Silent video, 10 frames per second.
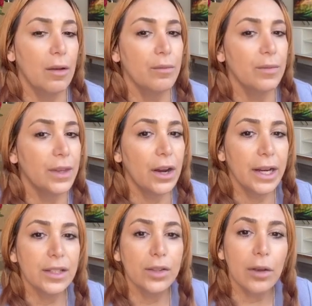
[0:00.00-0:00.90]
there
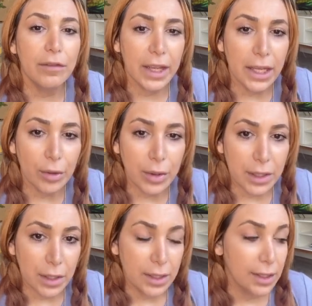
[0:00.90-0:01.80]
is no vegan
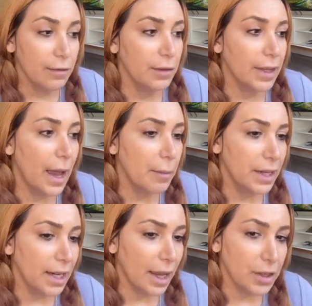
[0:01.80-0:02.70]
alternative for that
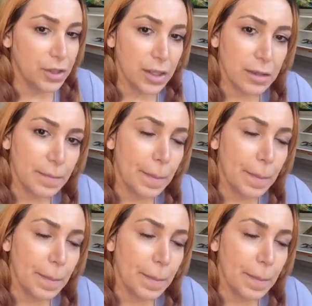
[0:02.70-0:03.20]
medication.